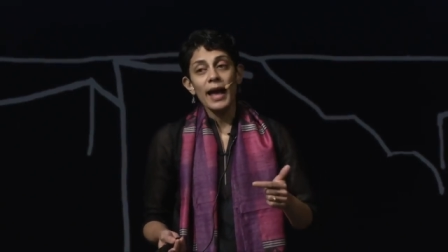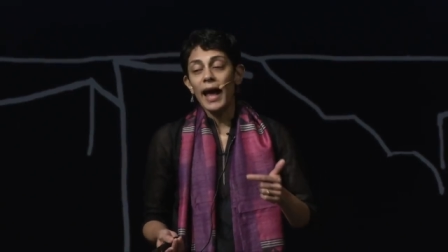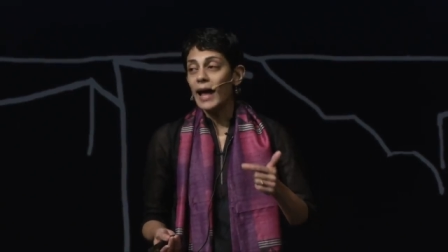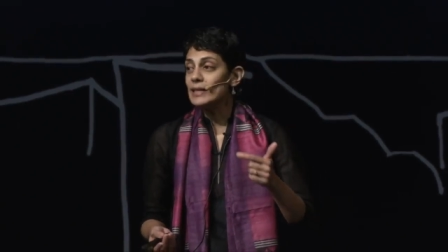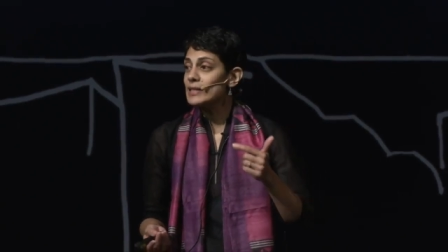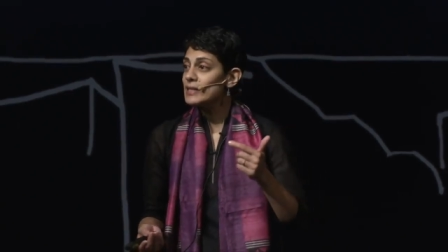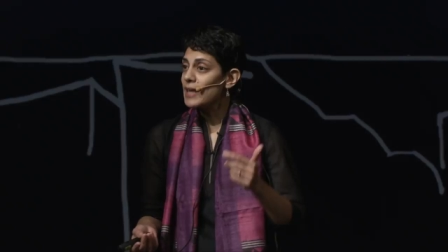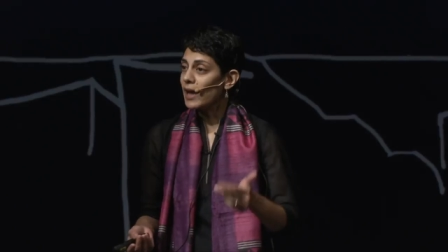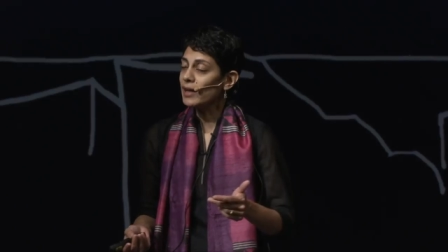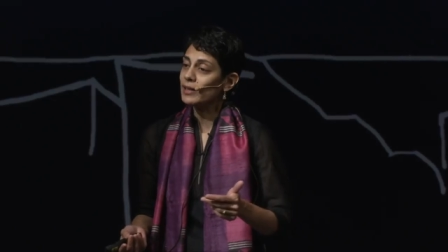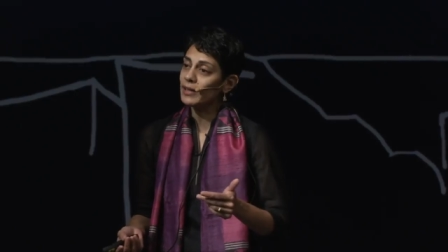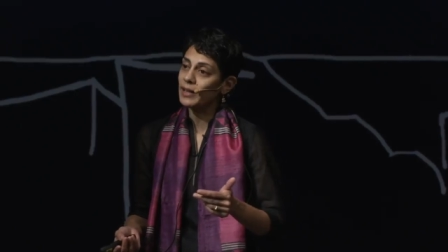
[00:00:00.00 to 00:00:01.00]
And
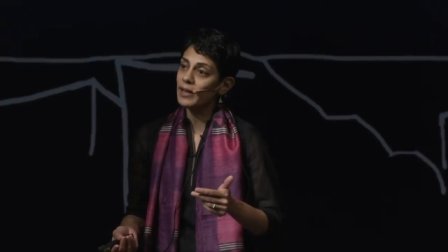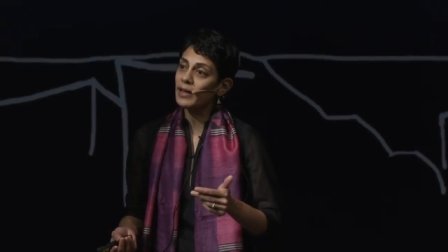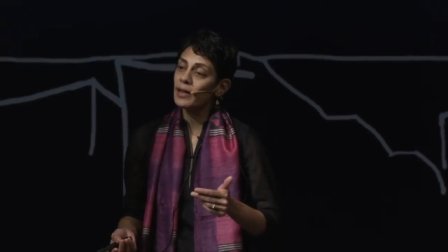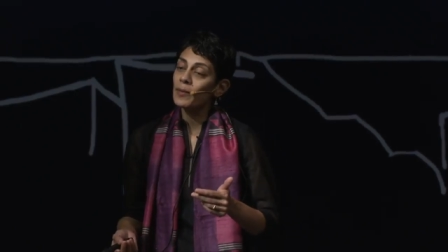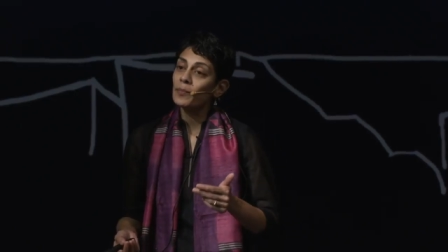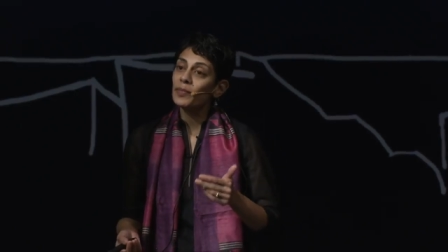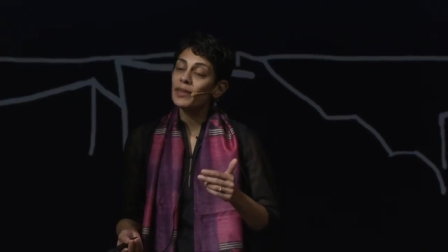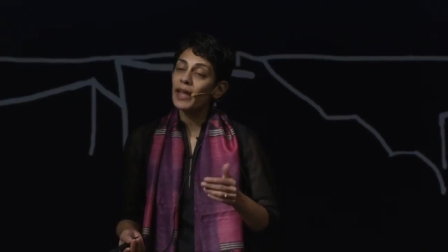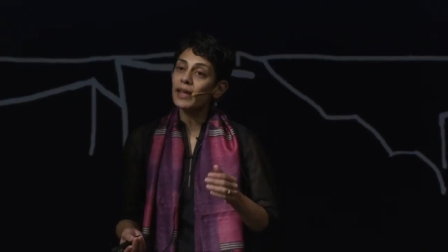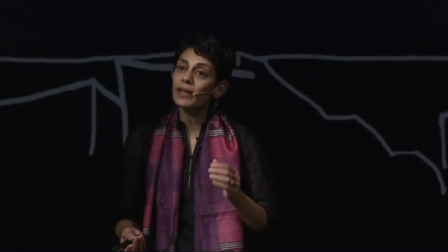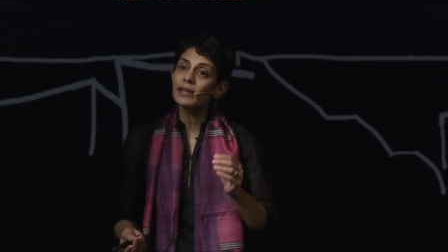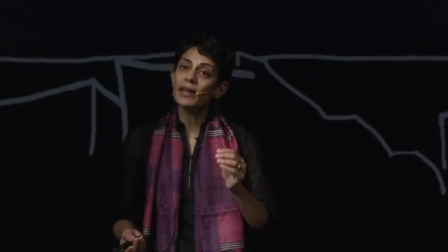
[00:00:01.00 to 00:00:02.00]
secondly,
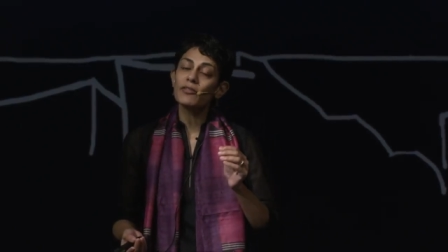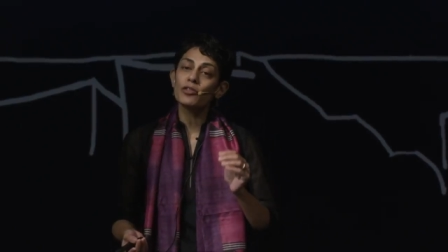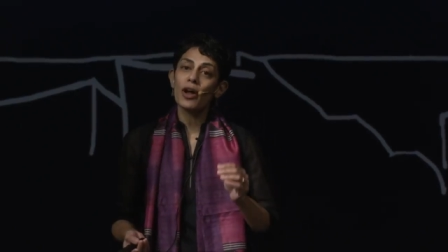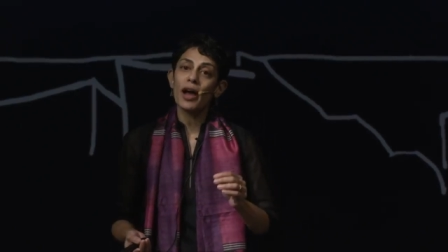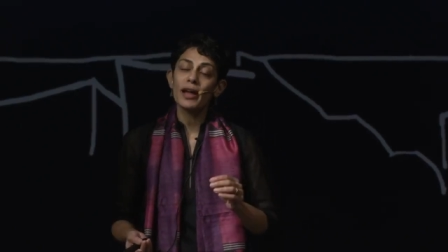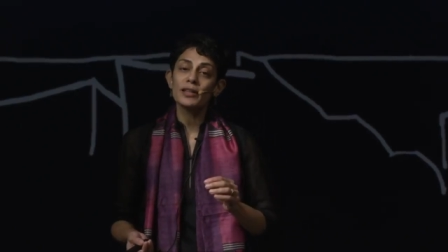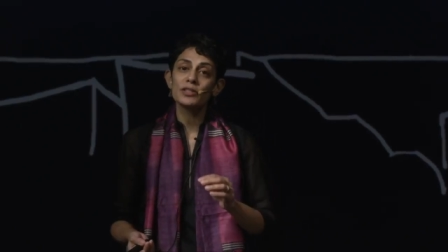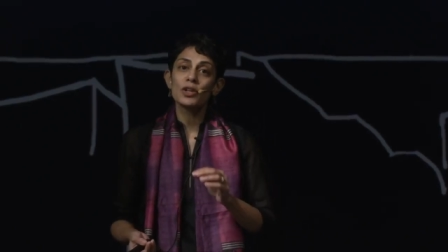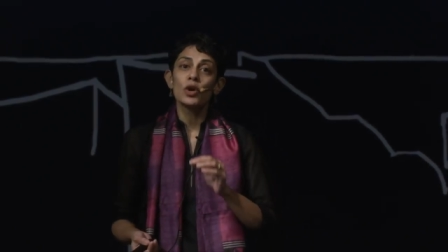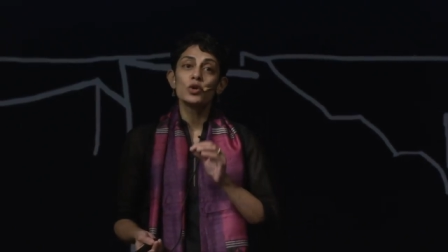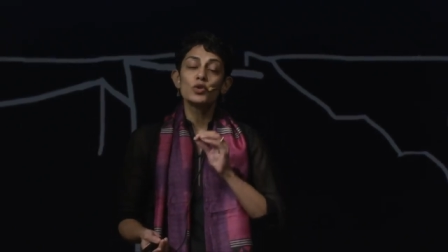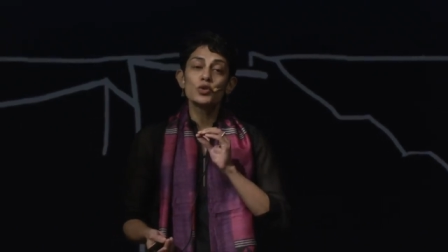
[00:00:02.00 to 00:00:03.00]
they can give rise